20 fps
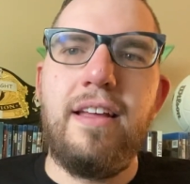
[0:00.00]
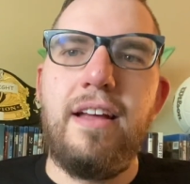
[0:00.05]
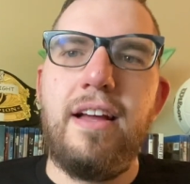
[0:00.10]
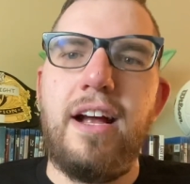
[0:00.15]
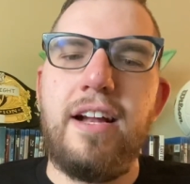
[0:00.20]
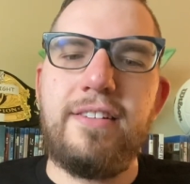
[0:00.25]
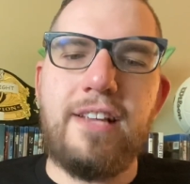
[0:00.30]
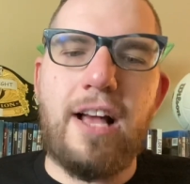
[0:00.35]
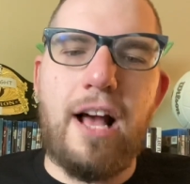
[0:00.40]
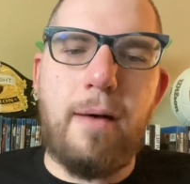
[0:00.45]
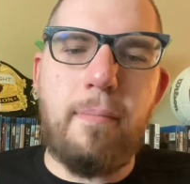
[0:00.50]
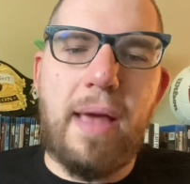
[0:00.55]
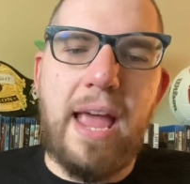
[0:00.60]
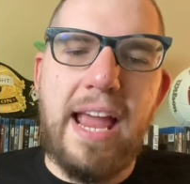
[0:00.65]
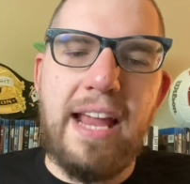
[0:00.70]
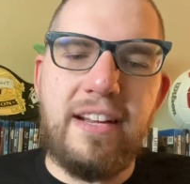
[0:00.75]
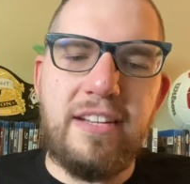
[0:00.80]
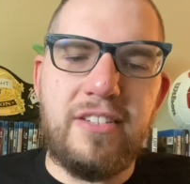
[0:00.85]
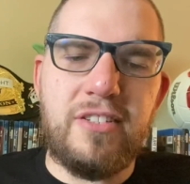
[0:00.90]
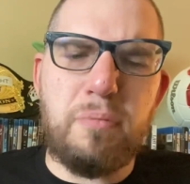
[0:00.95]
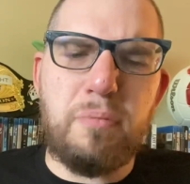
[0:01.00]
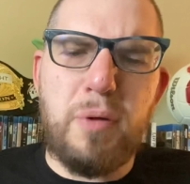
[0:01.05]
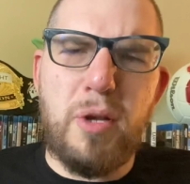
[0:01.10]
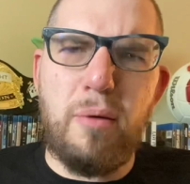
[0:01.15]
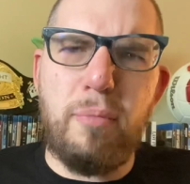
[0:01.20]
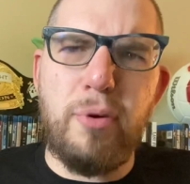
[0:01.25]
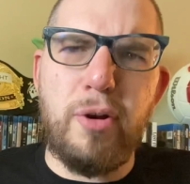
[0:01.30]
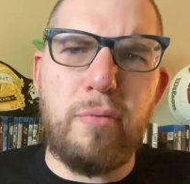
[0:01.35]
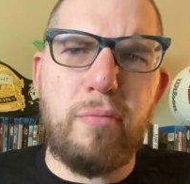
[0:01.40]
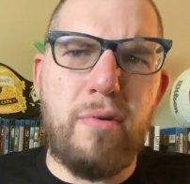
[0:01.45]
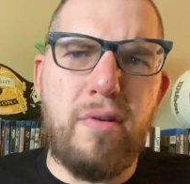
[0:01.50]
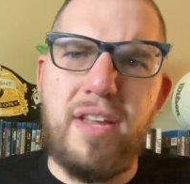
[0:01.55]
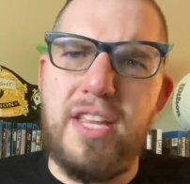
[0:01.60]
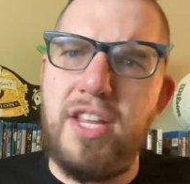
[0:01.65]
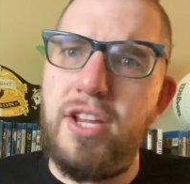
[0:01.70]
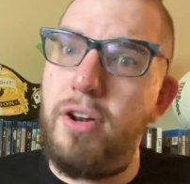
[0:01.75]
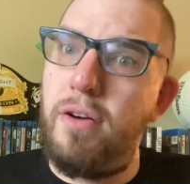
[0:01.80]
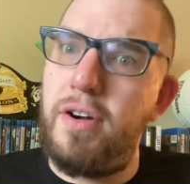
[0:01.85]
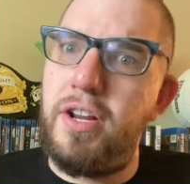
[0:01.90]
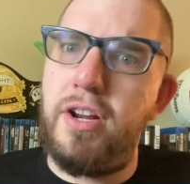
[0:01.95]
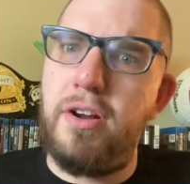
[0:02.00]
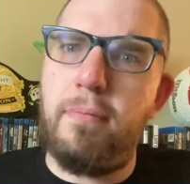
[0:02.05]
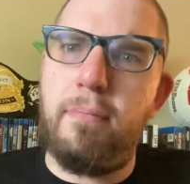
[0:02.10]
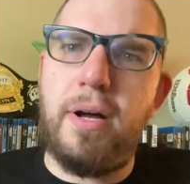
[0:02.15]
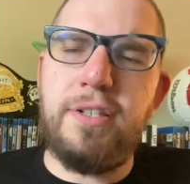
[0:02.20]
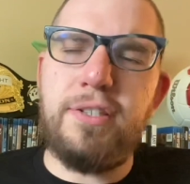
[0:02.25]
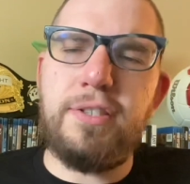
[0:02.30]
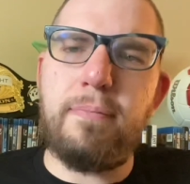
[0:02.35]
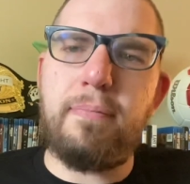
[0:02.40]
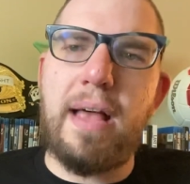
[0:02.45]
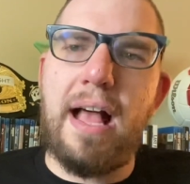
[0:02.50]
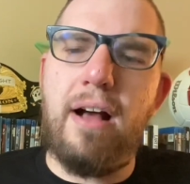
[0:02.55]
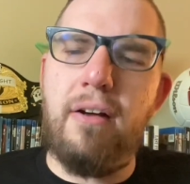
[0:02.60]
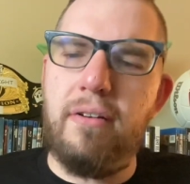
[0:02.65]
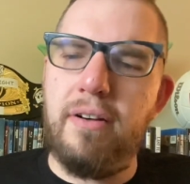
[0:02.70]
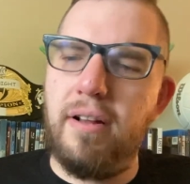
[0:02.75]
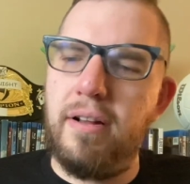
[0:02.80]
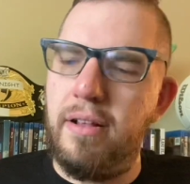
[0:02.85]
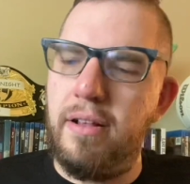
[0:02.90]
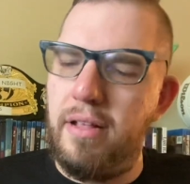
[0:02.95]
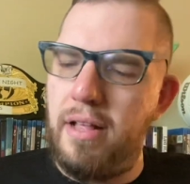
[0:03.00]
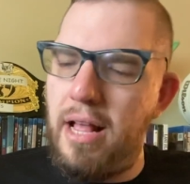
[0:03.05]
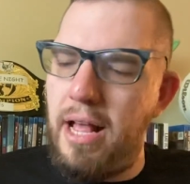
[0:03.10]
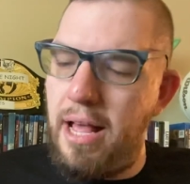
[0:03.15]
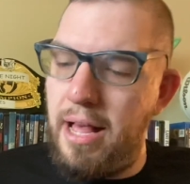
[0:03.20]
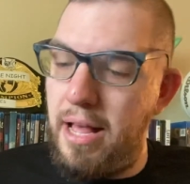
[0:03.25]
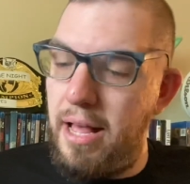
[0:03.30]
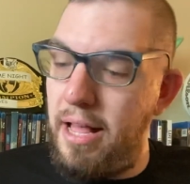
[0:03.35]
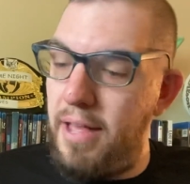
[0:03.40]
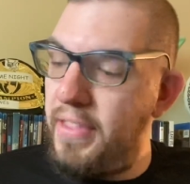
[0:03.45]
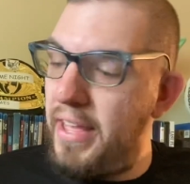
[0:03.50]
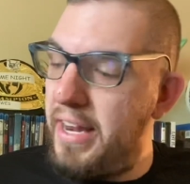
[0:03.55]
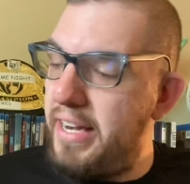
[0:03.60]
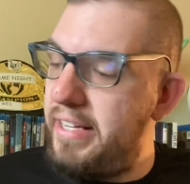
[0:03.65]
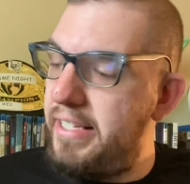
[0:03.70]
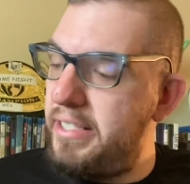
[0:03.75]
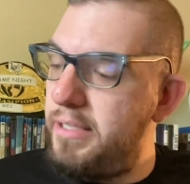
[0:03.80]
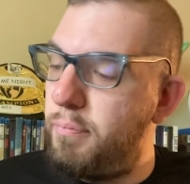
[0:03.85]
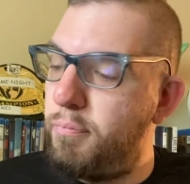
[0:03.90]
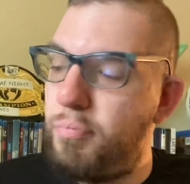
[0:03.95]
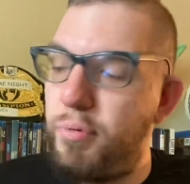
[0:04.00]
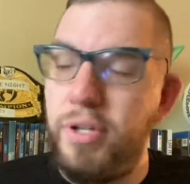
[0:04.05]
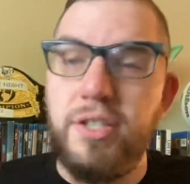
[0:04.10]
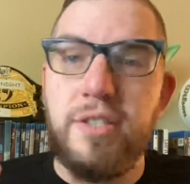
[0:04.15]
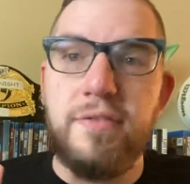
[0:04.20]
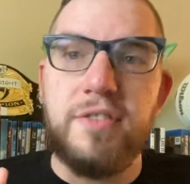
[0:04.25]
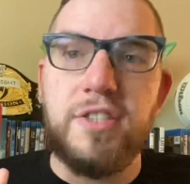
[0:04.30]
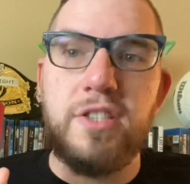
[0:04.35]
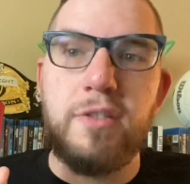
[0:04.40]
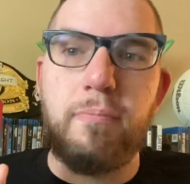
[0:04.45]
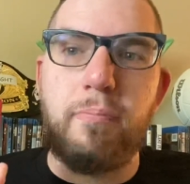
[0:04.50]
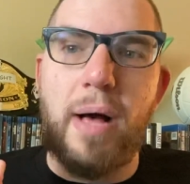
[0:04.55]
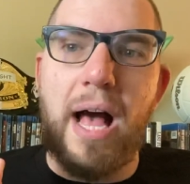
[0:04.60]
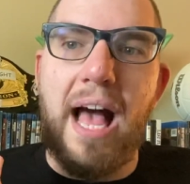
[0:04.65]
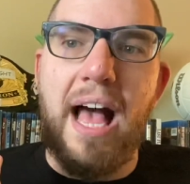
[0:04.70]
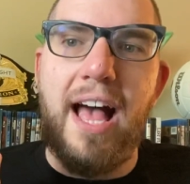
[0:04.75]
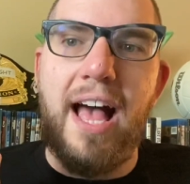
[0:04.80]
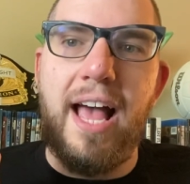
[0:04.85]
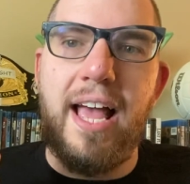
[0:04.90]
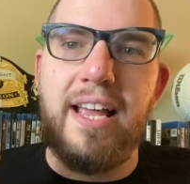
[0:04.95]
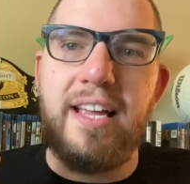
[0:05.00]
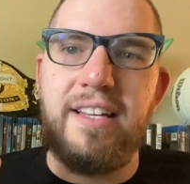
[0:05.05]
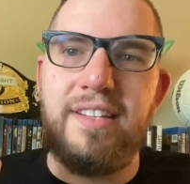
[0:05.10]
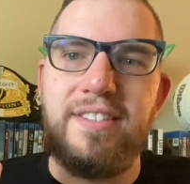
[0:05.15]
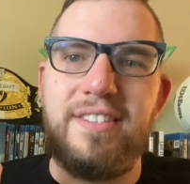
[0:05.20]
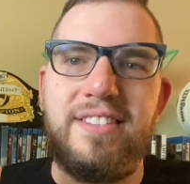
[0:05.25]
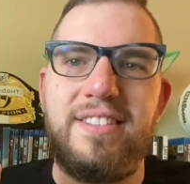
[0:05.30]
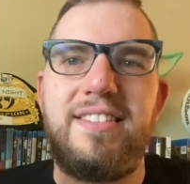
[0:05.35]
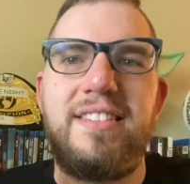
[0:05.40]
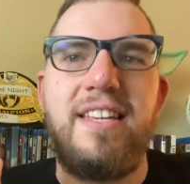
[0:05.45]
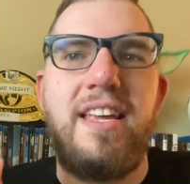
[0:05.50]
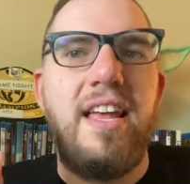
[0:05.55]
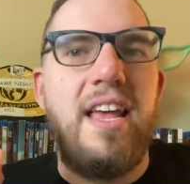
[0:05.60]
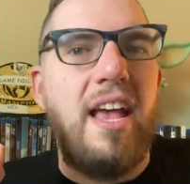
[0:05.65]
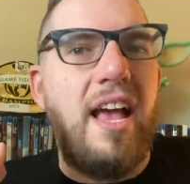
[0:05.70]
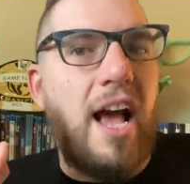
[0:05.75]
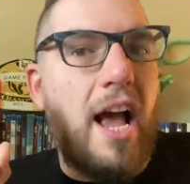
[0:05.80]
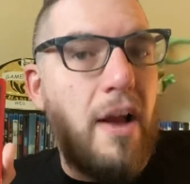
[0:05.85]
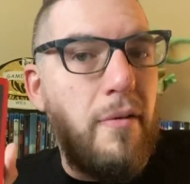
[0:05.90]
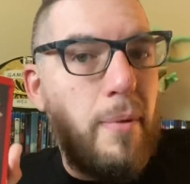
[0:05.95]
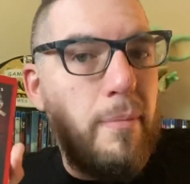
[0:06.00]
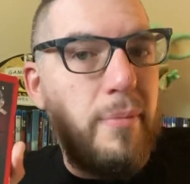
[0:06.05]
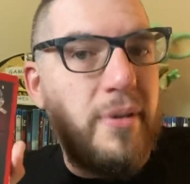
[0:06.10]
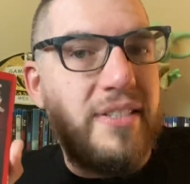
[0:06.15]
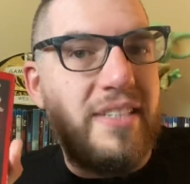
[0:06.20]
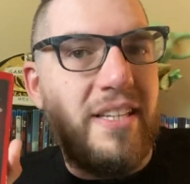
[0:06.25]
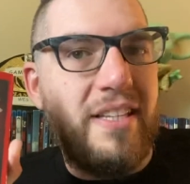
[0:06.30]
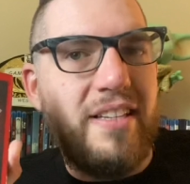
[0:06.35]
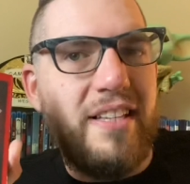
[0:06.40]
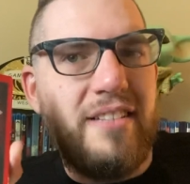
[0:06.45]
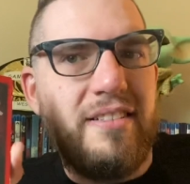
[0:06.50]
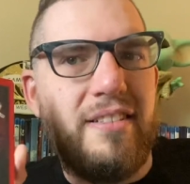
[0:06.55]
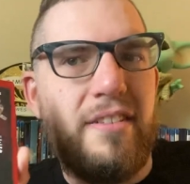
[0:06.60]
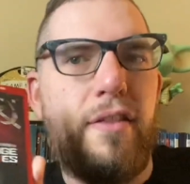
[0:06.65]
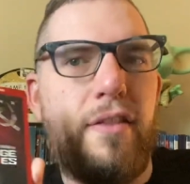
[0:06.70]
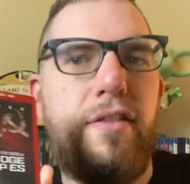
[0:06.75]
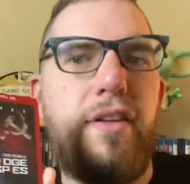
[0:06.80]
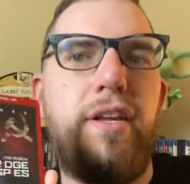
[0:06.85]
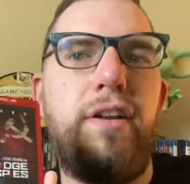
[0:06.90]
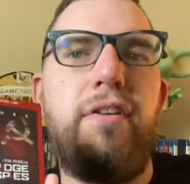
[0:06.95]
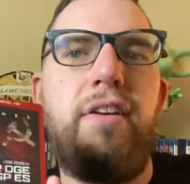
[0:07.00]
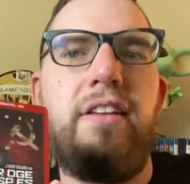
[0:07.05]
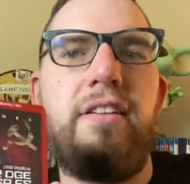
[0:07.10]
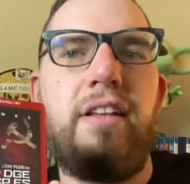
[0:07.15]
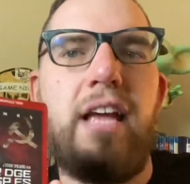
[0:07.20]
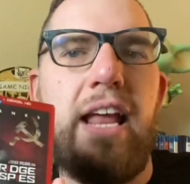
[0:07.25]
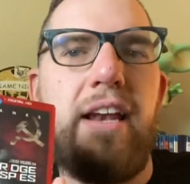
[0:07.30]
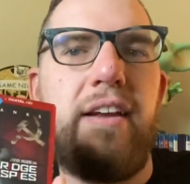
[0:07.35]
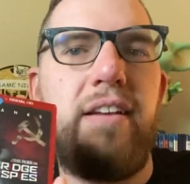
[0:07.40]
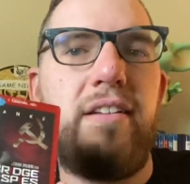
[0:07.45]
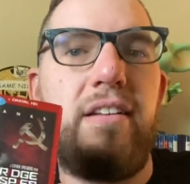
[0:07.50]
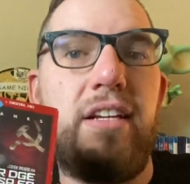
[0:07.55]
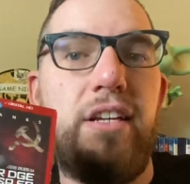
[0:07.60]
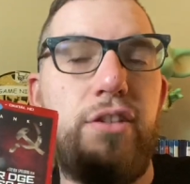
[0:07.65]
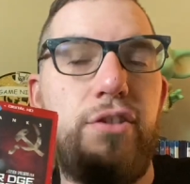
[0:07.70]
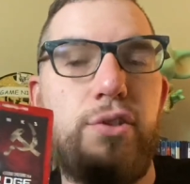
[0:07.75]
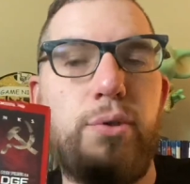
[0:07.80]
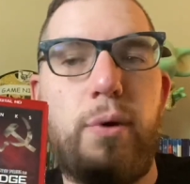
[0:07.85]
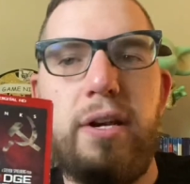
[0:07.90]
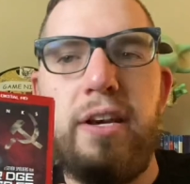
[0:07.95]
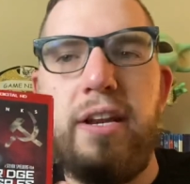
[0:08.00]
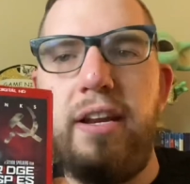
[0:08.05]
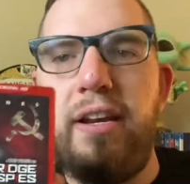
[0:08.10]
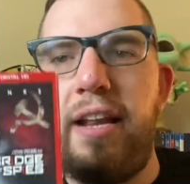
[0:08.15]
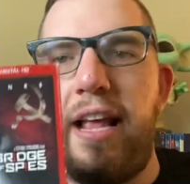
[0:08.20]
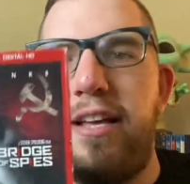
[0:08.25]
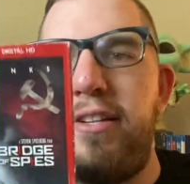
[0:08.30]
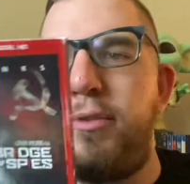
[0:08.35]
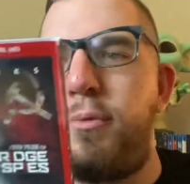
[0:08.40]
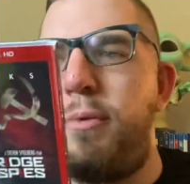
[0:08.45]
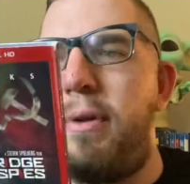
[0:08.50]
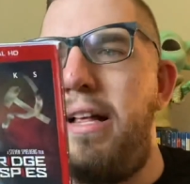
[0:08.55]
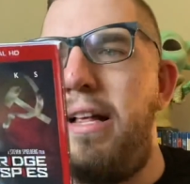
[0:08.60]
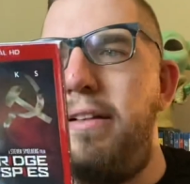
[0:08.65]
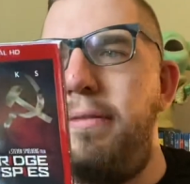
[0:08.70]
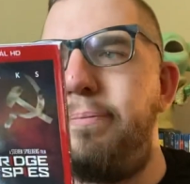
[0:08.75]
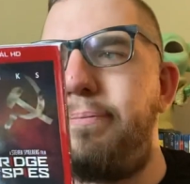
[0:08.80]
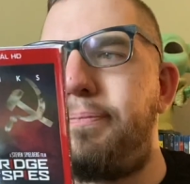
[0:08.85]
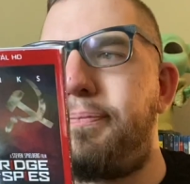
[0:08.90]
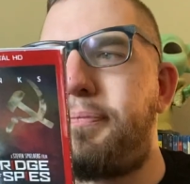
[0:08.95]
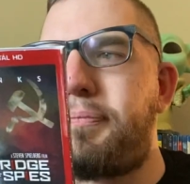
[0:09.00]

a Tom Hanks Spielberg movie you don't hear much about. Uh, that is Bridge of Spies. I remember seeing this in the theater and, and enjoyed it as well.